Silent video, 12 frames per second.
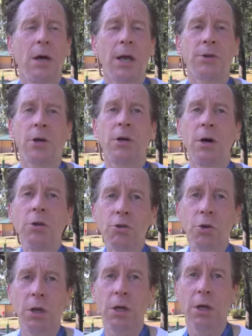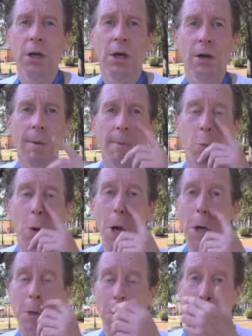as a country, number
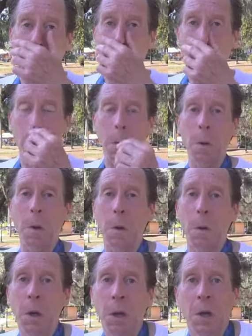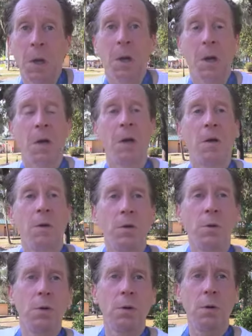one thing you do is
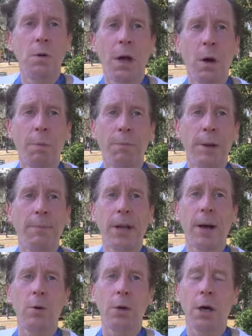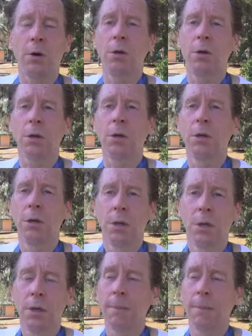you help people out who got hurt.